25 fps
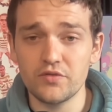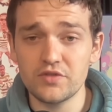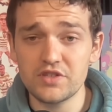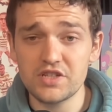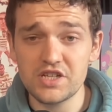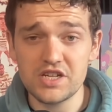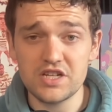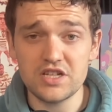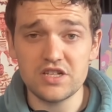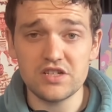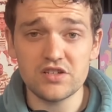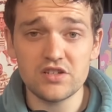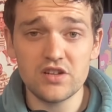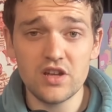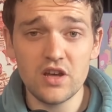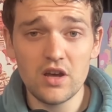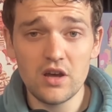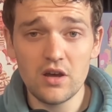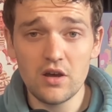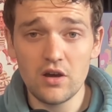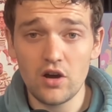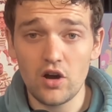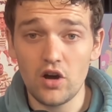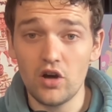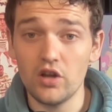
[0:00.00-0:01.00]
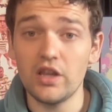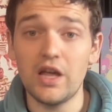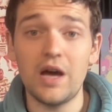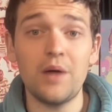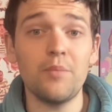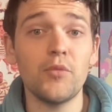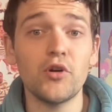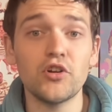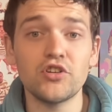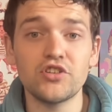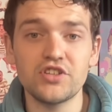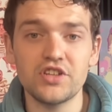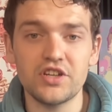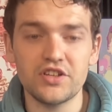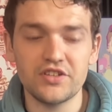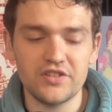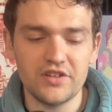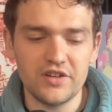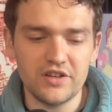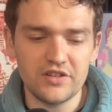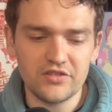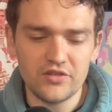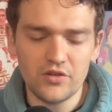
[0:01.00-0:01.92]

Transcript: changed all that much yesterday.